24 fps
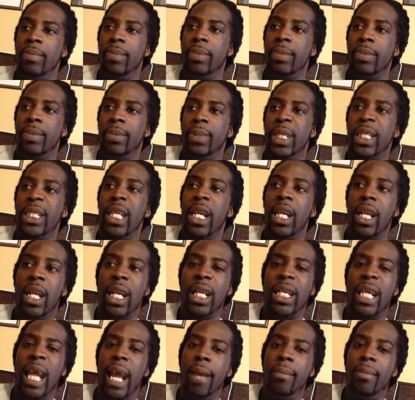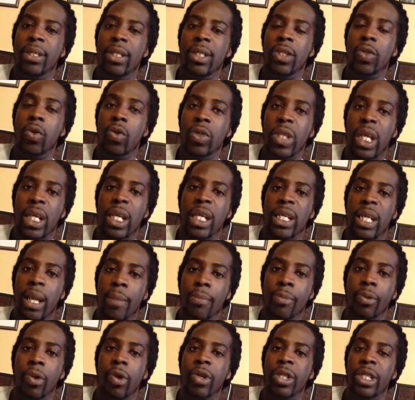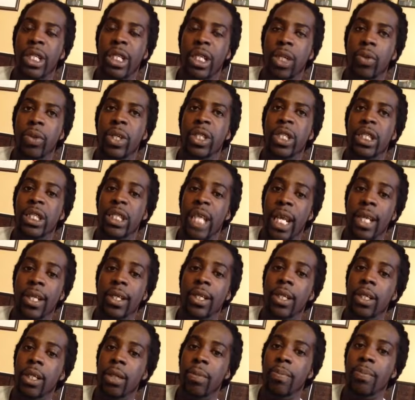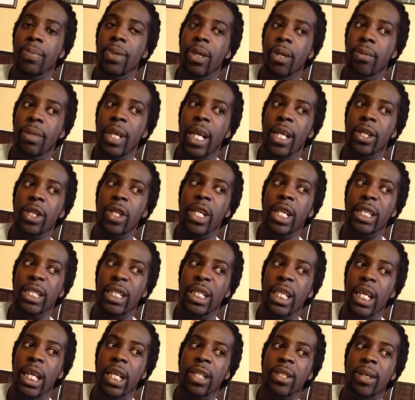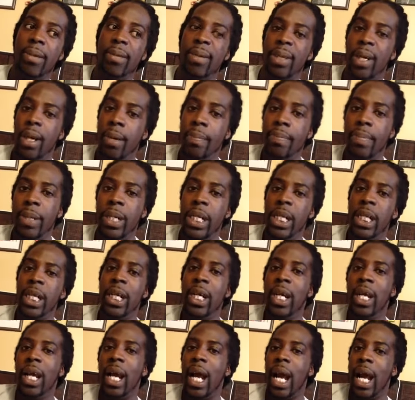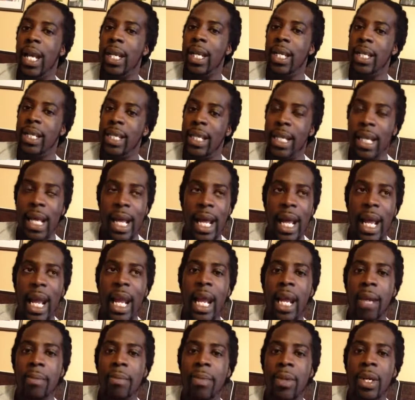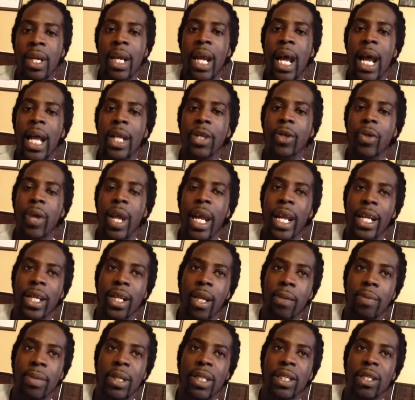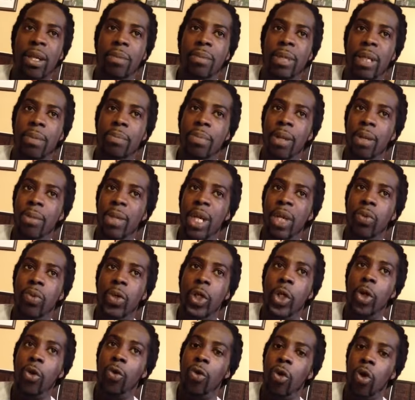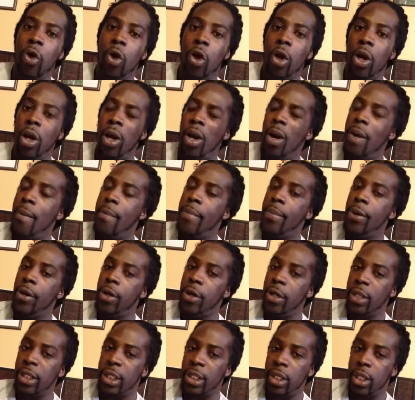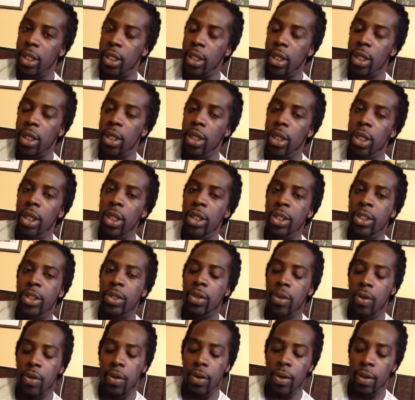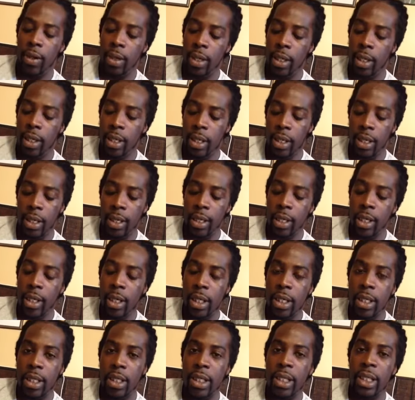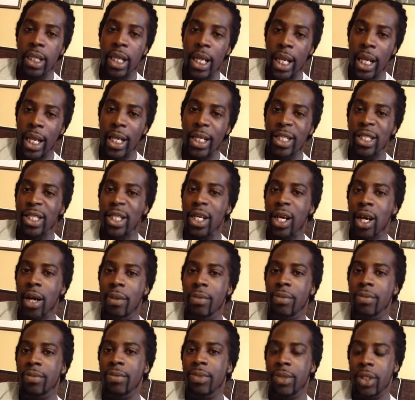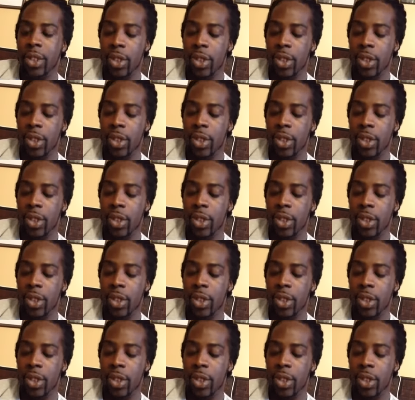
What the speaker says: because a lot of times, those are the temporary situations that turn permanent. You just needed some company at the time, and you end up in something permanent with the wrong person. So, good things come to